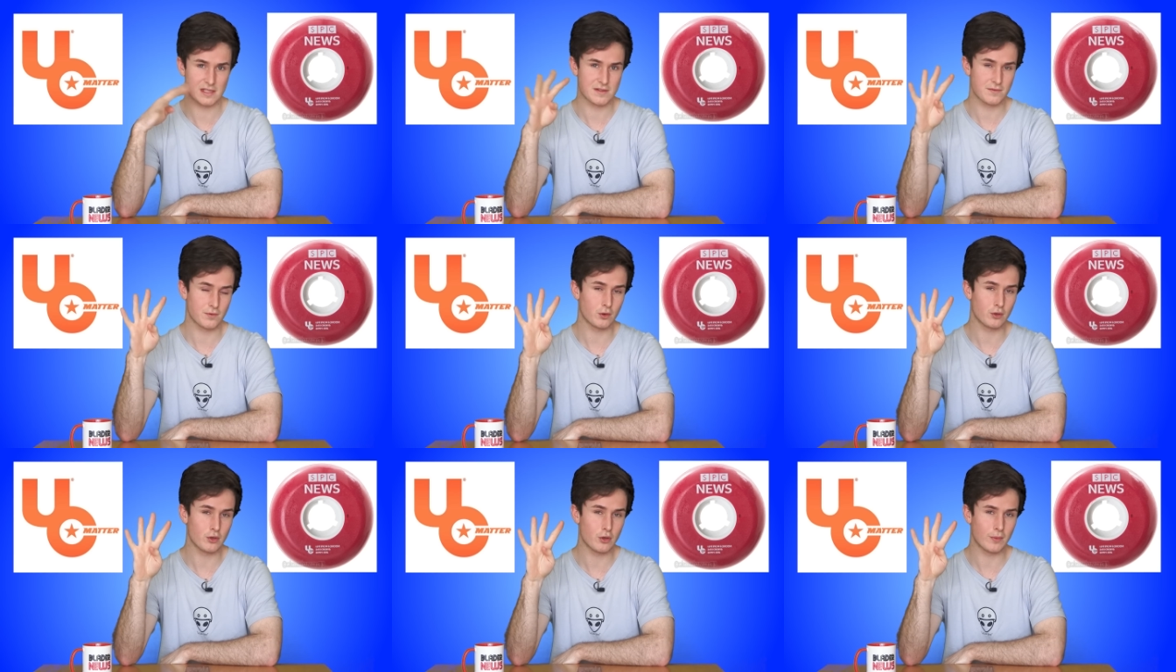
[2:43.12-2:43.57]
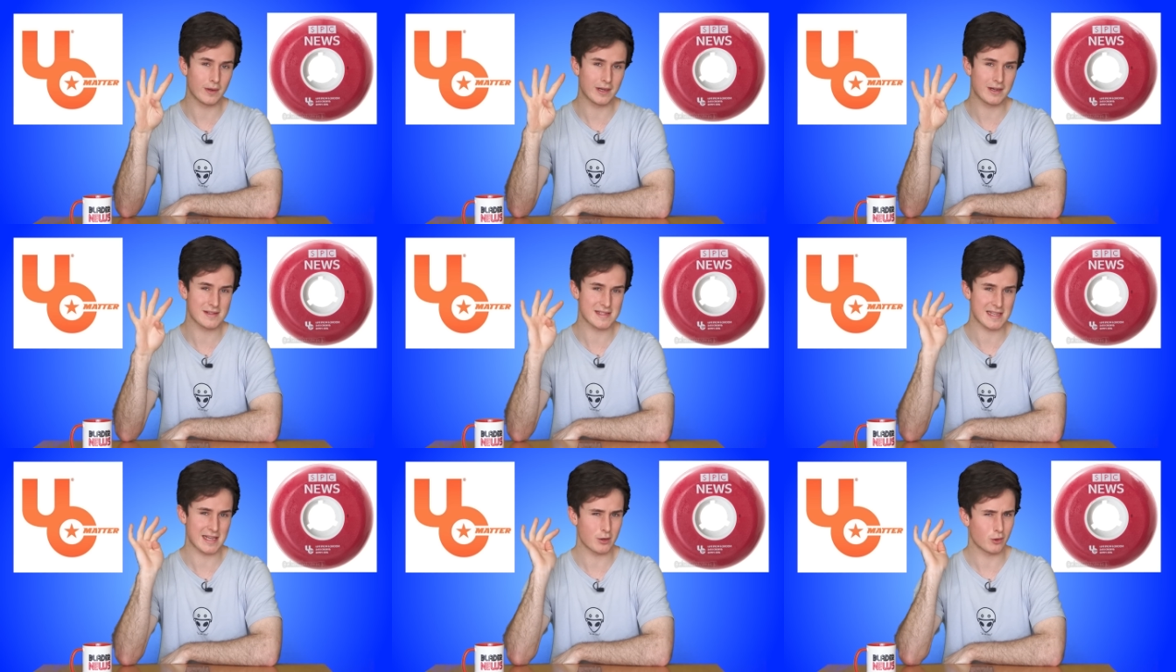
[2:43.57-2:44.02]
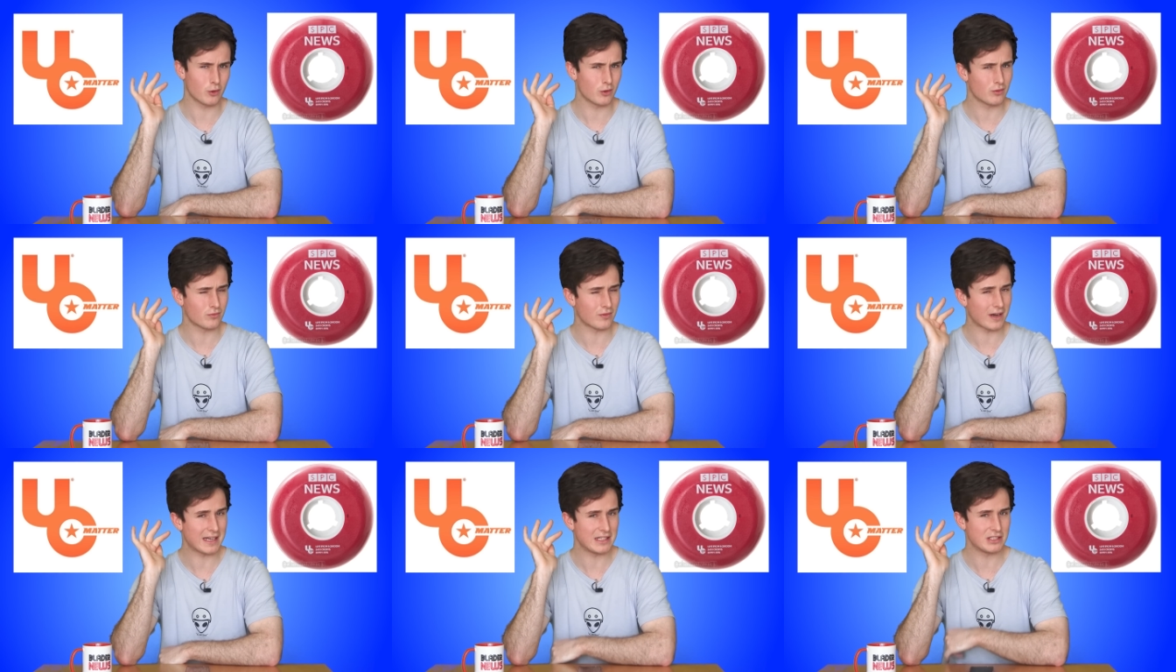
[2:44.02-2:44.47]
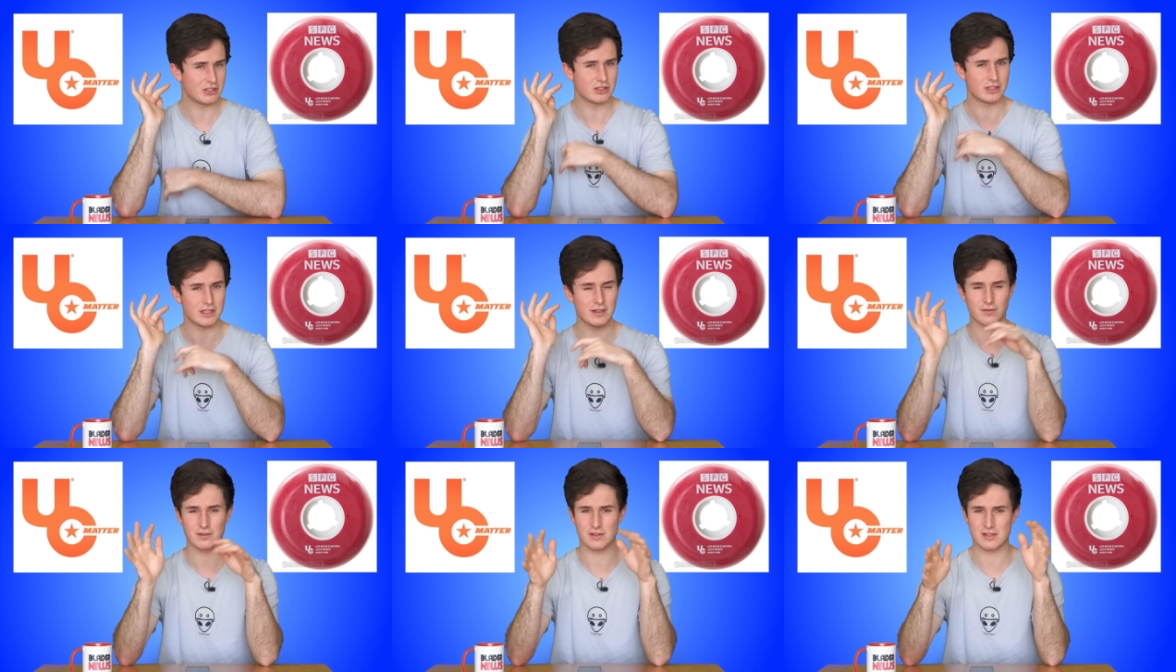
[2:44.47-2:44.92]
It's four new wheels. They all range
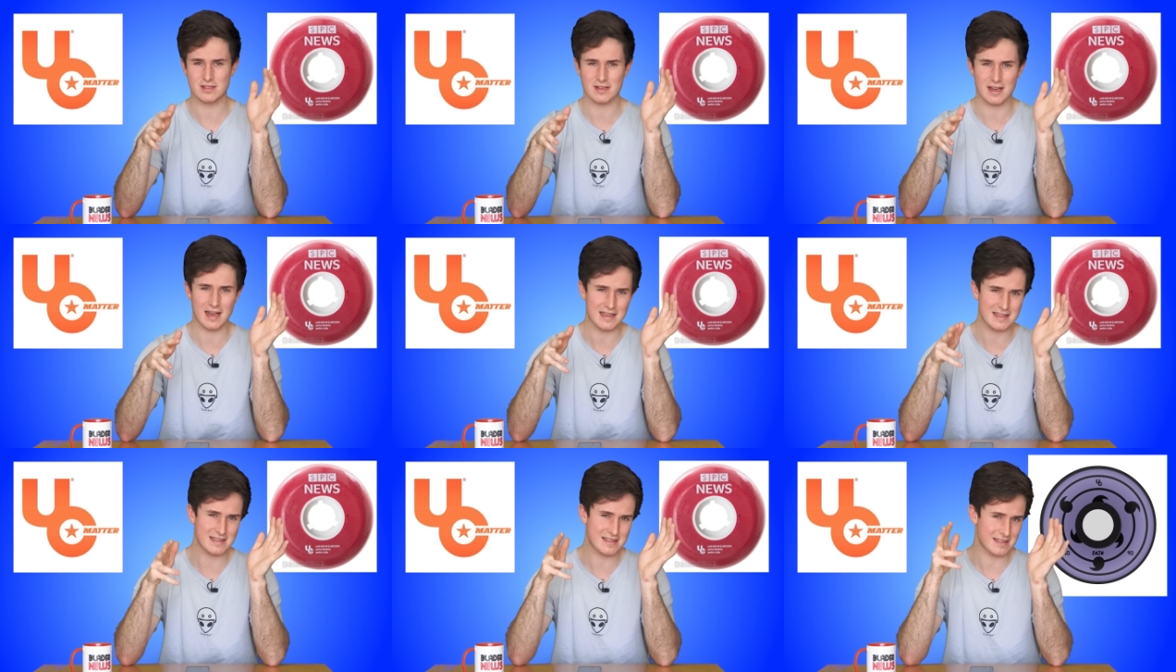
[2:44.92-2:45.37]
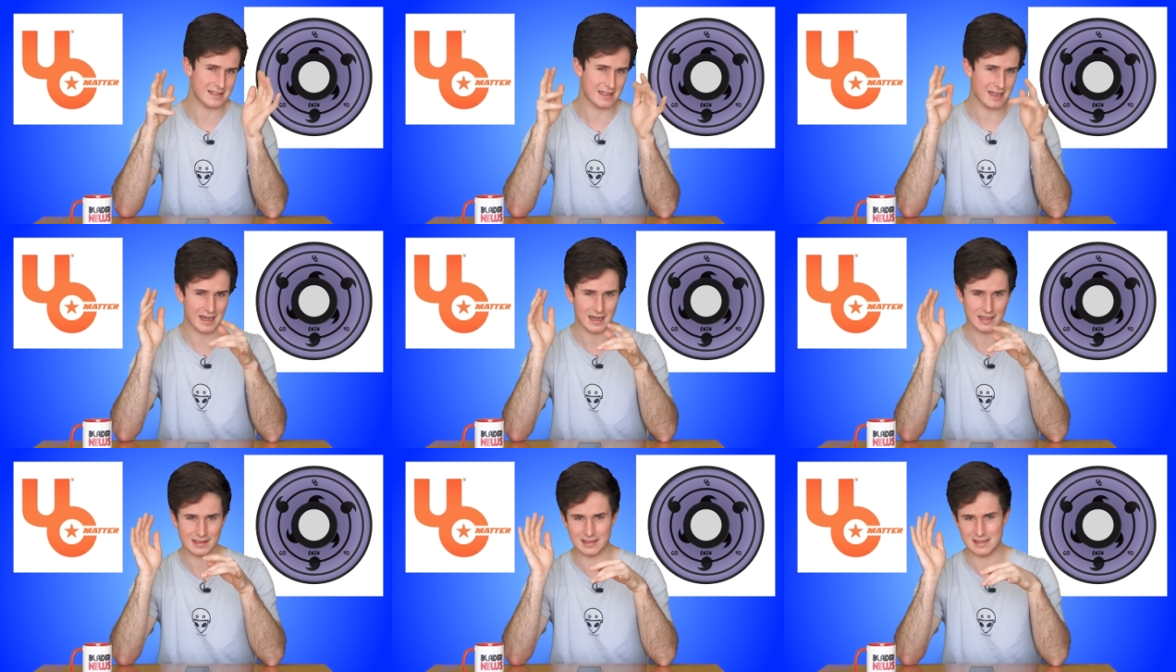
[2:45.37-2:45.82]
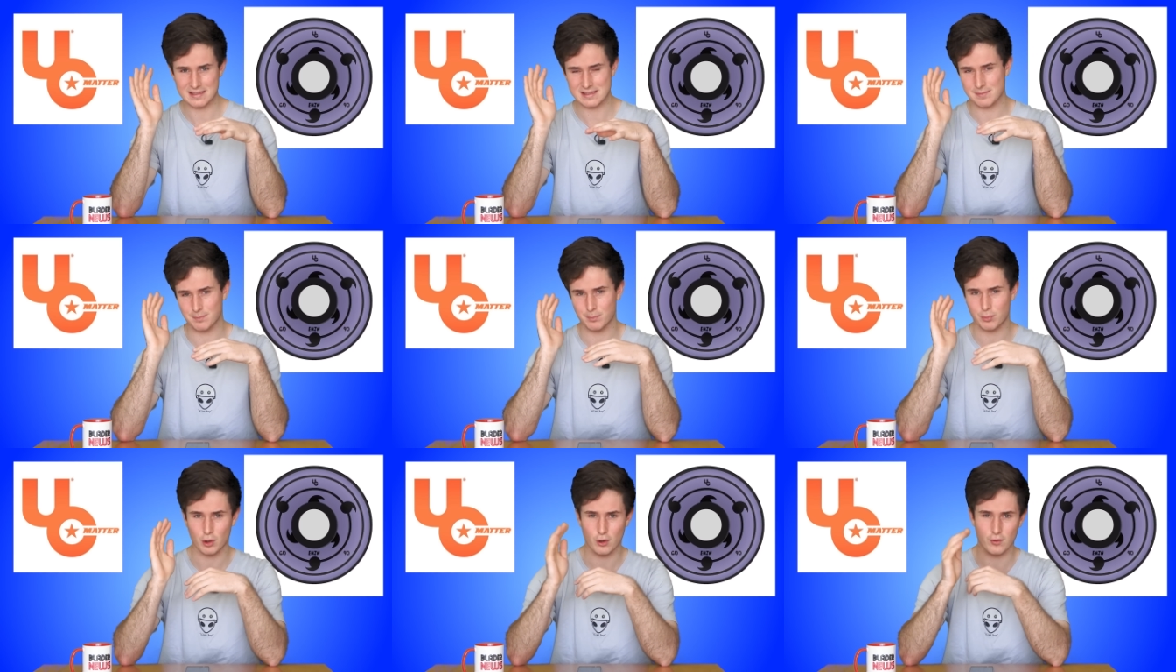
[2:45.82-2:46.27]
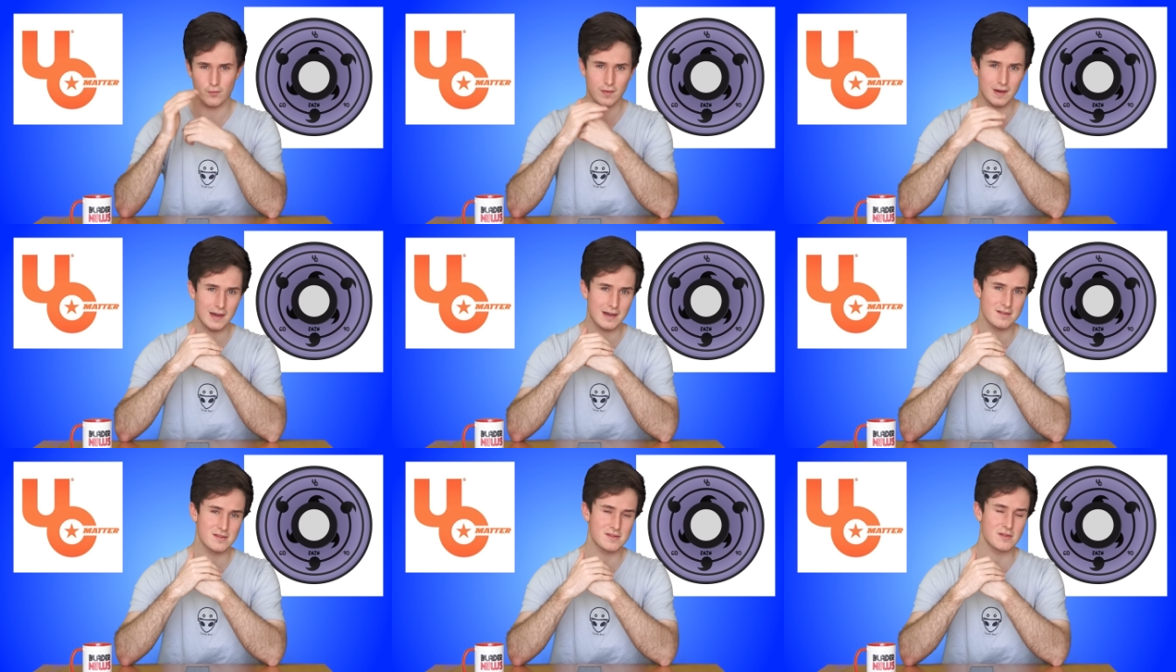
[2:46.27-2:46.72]
different sizes and hardness and
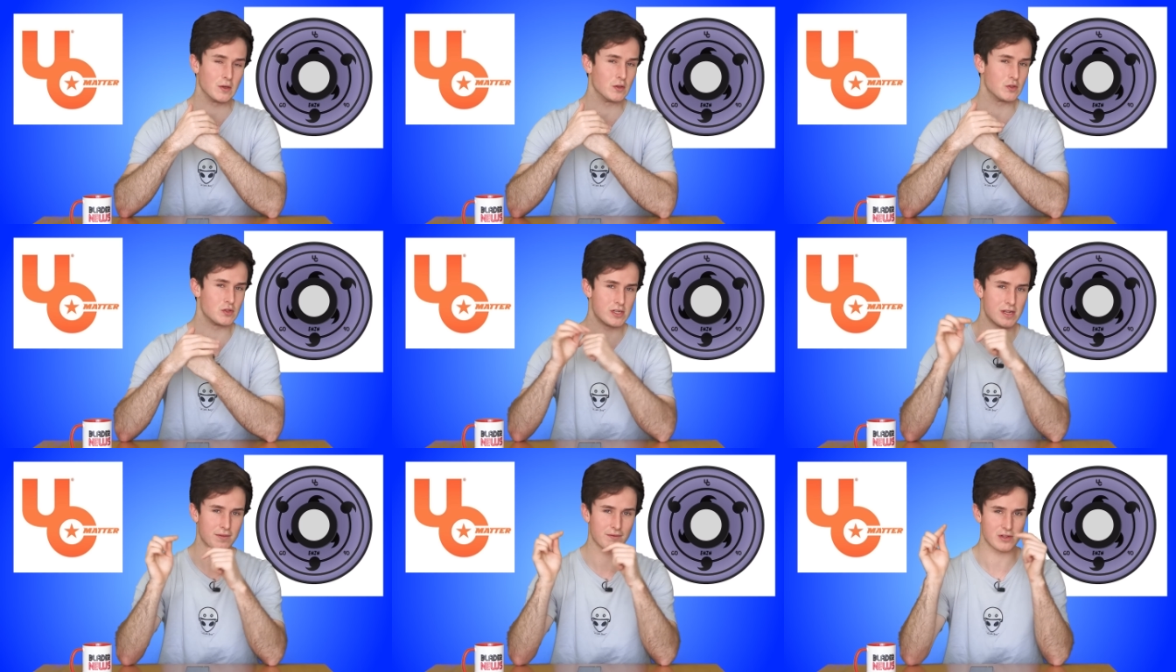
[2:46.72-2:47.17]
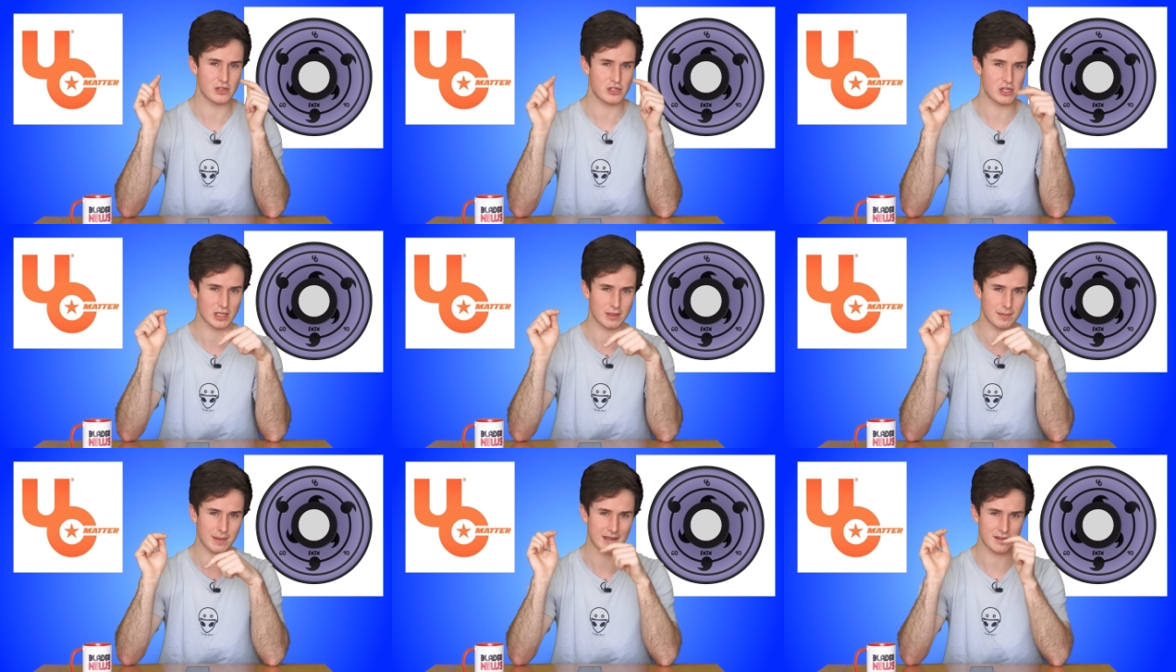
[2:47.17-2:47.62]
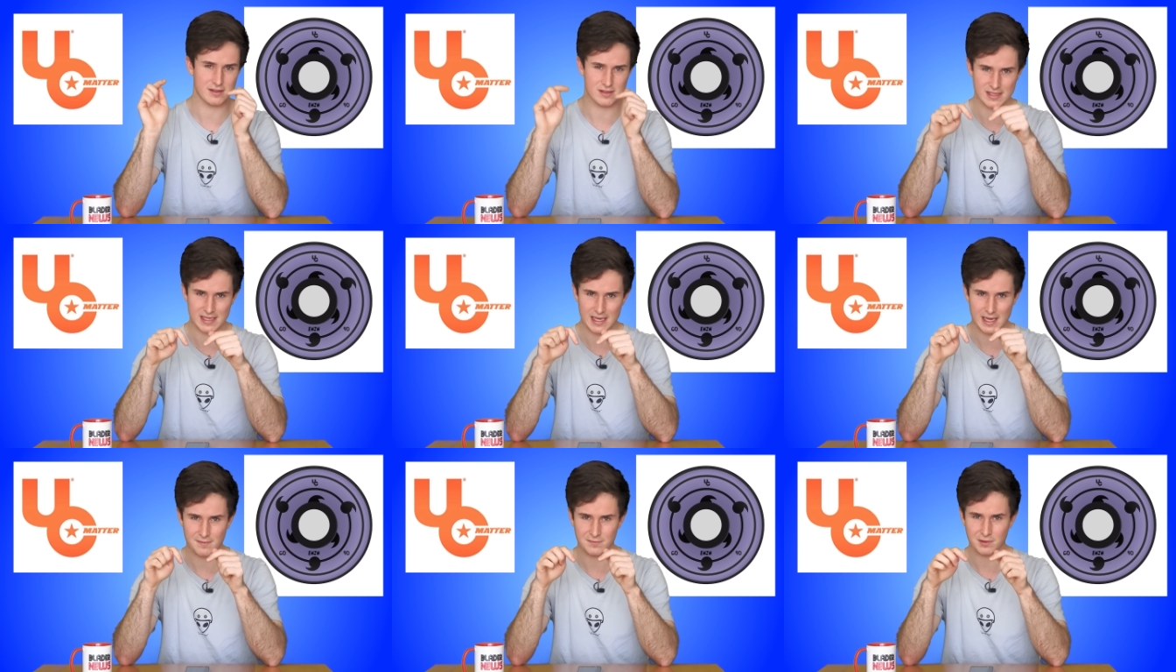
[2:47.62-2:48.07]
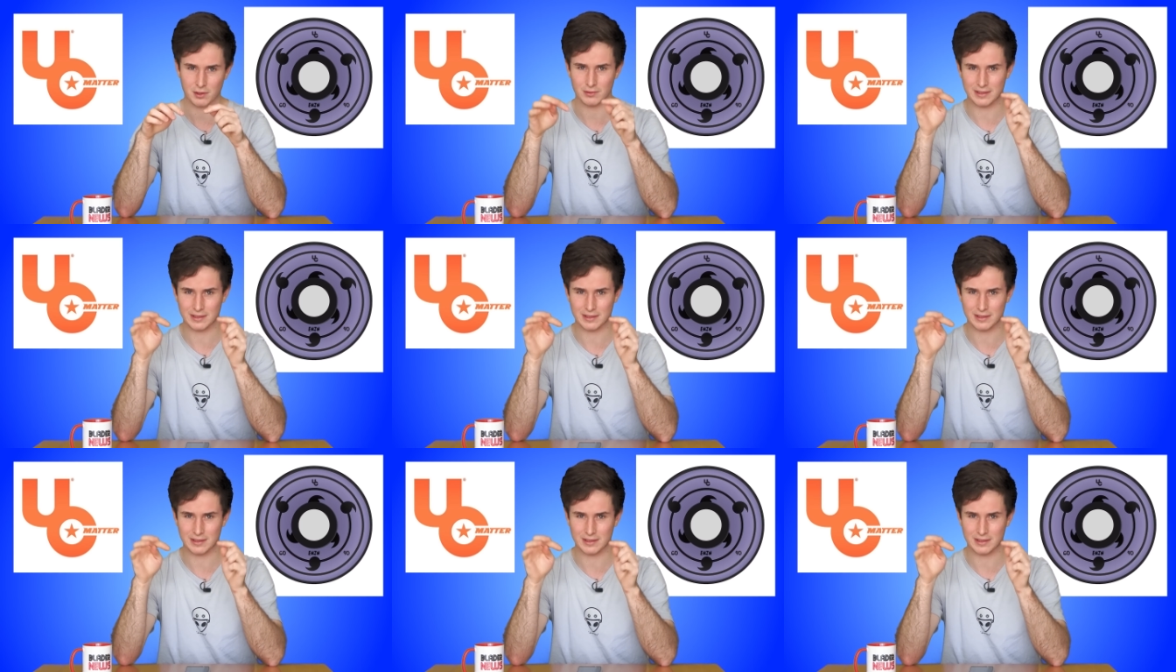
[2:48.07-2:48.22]
profiles, so you should definitely check them out yourself.